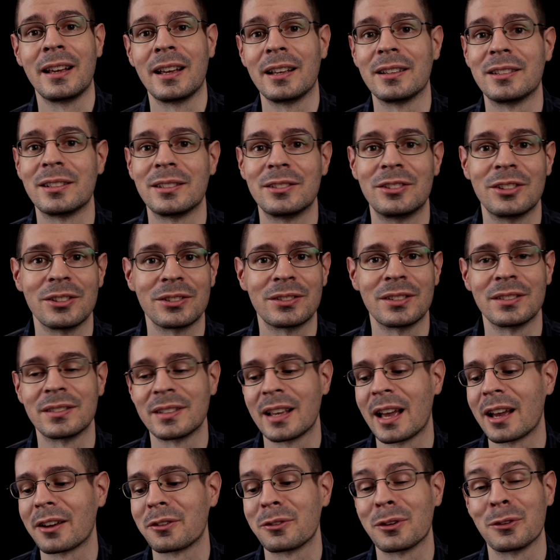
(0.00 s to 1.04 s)
It's just
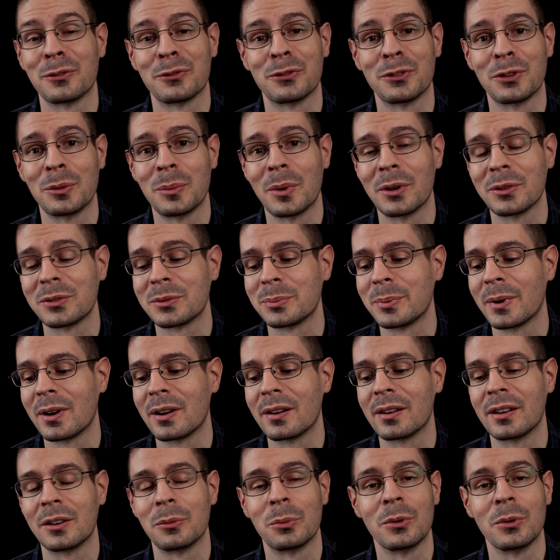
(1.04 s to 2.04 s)
as accurate for the most part.